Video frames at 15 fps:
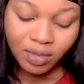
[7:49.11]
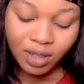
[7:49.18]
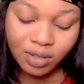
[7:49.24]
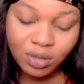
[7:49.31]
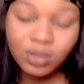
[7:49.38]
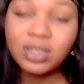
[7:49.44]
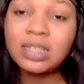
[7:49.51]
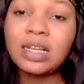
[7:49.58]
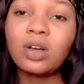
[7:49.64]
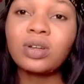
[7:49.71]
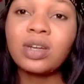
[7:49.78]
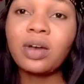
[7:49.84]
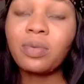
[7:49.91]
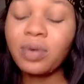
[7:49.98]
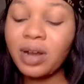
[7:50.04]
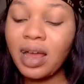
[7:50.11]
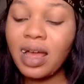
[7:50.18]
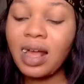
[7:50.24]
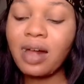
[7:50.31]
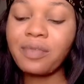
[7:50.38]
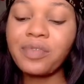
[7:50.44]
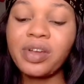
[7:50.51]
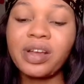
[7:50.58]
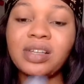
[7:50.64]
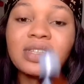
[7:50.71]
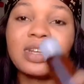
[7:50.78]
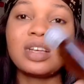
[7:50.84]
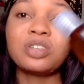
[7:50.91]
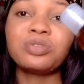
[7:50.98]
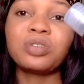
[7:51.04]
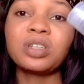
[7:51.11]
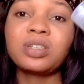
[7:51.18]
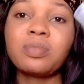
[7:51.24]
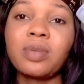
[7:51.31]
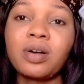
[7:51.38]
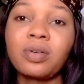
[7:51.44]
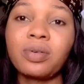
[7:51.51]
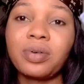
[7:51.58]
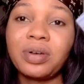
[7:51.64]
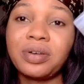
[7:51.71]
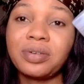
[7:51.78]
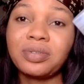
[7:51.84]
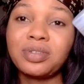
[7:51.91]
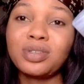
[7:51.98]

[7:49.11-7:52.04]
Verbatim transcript: So the other one I have here is our stretch mark oil.